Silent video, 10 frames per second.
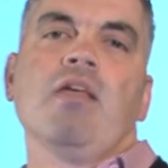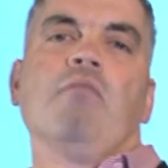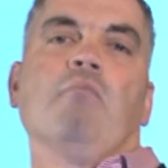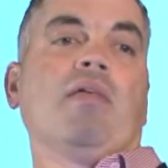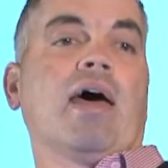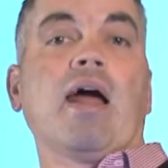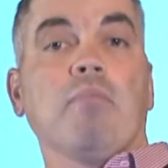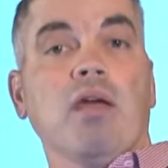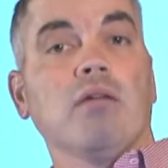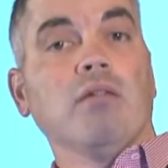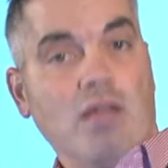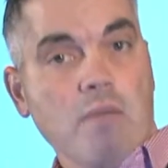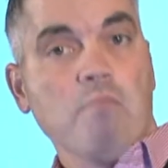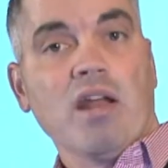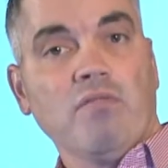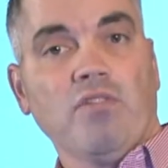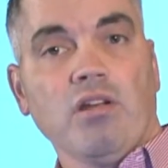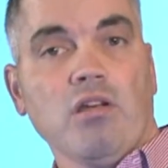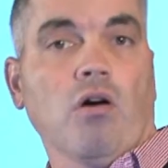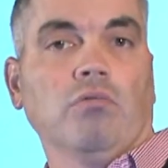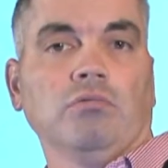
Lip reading: By that I mean embedded video